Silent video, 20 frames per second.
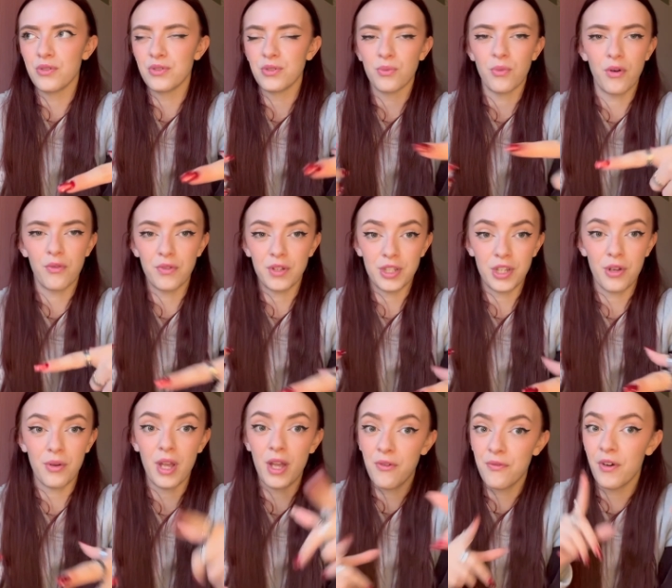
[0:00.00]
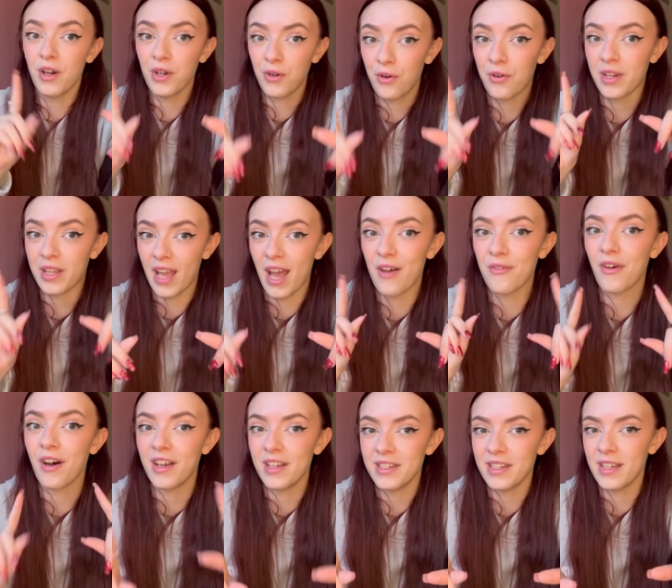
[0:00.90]
what video if I already have
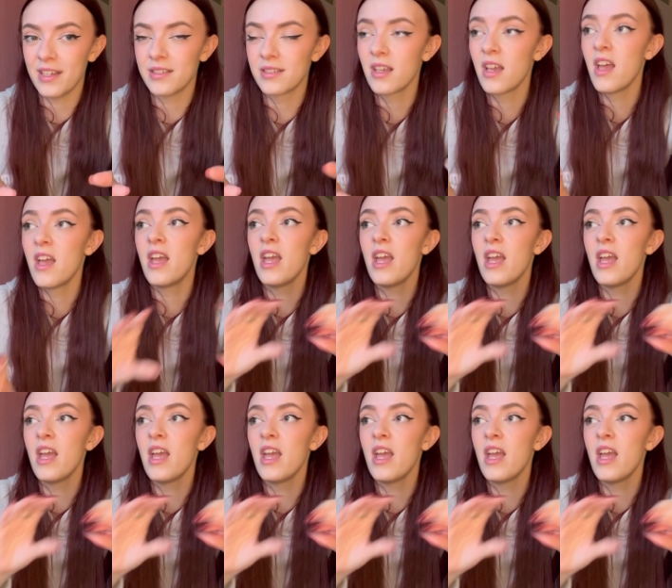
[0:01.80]
ideas.